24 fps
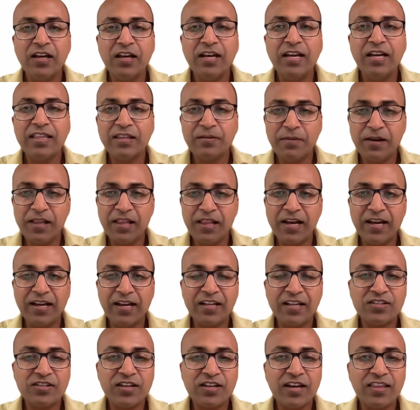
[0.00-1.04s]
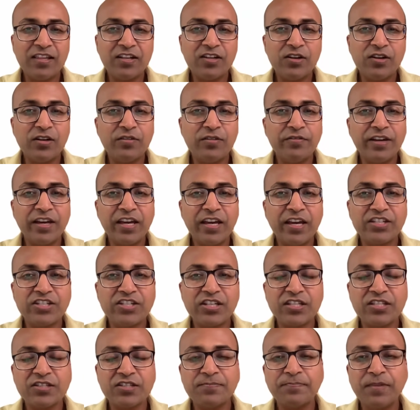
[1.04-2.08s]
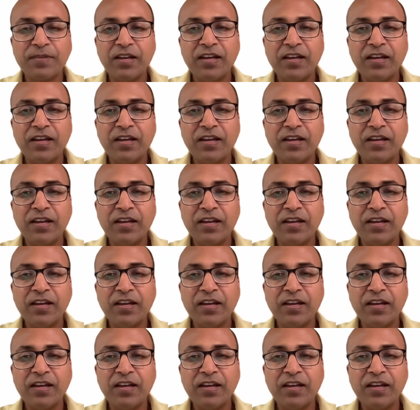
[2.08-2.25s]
Hit the bell icon to get the notifications,